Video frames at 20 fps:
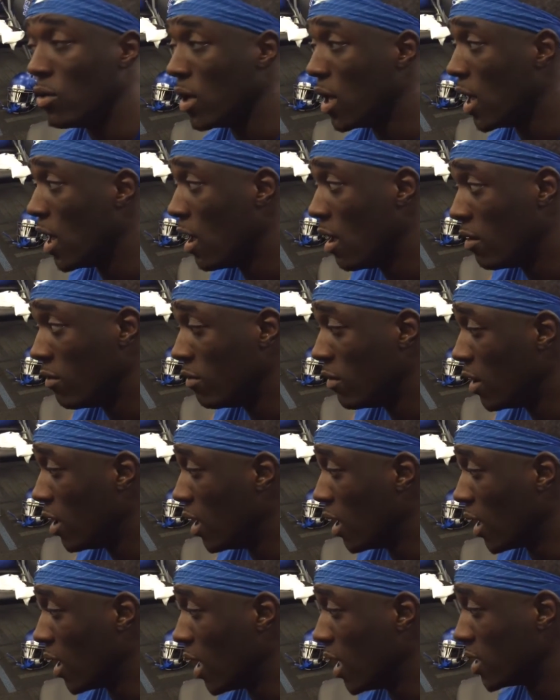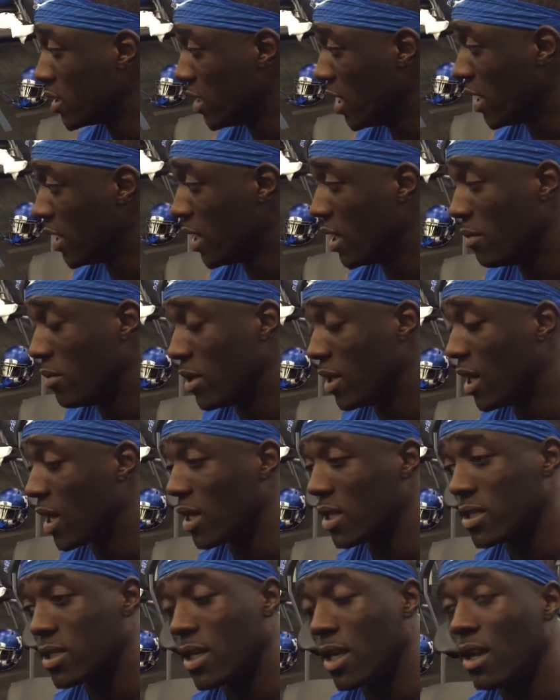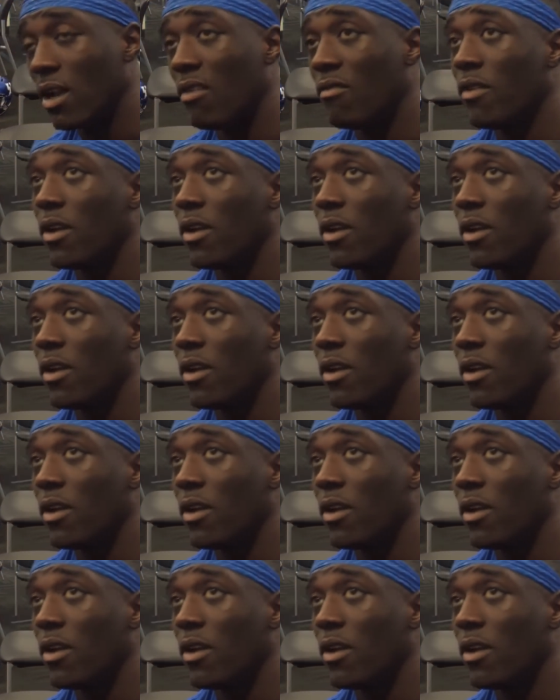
have guys like that. But like I said, I'm